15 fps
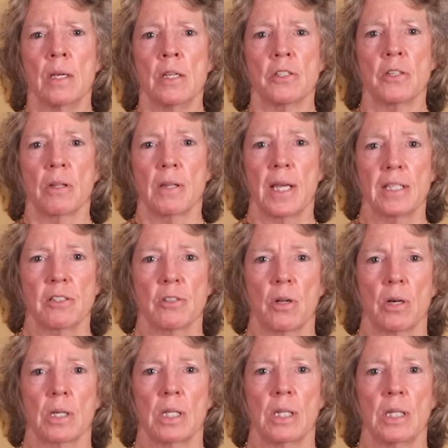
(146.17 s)
So let's
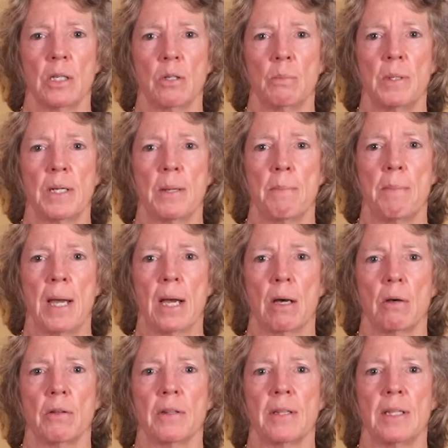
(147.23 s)
talk a little bit
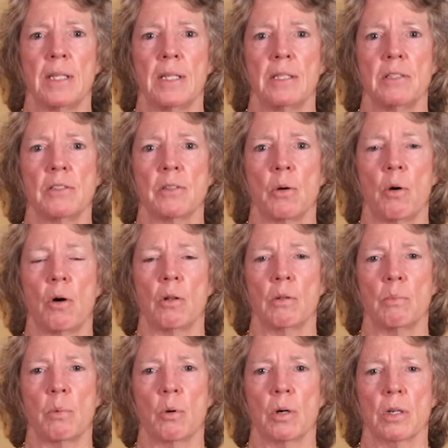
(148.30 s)
about these
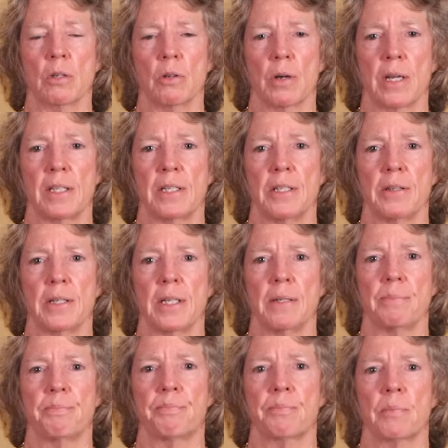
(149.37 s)
all-important criteria.
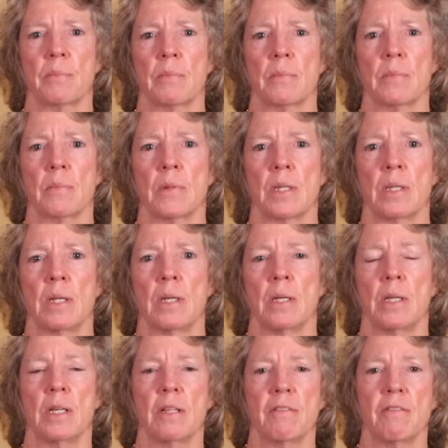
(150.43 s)

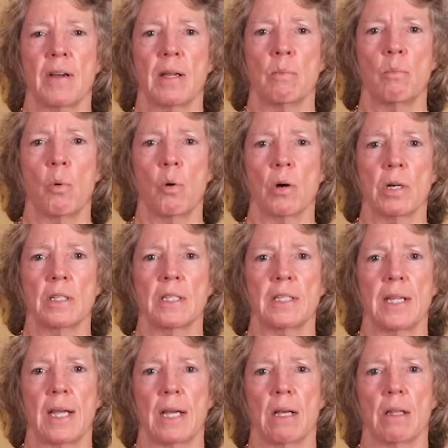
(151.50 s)
You can find more
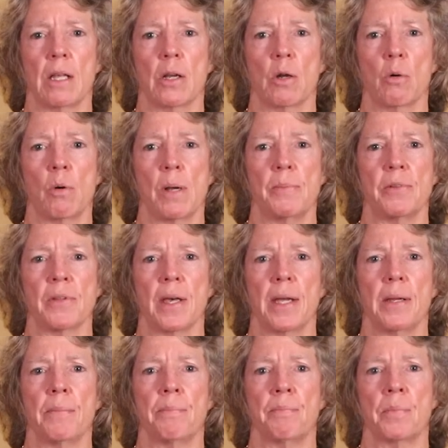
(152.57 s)
detail on our
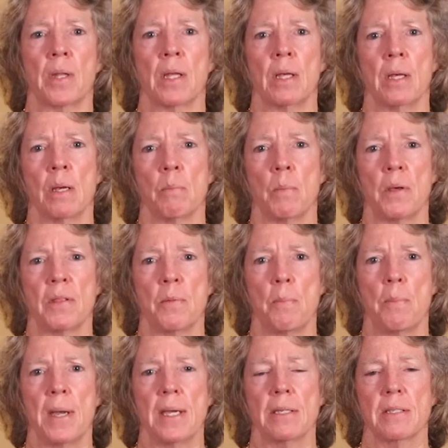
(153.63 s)
website, but the
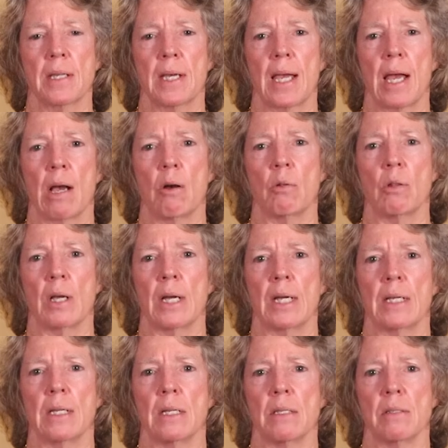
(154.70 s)
basic
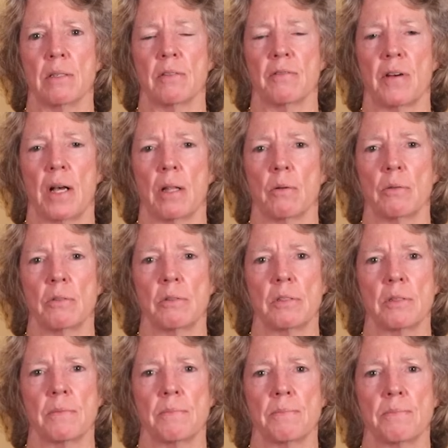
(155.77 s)
outline is as follows.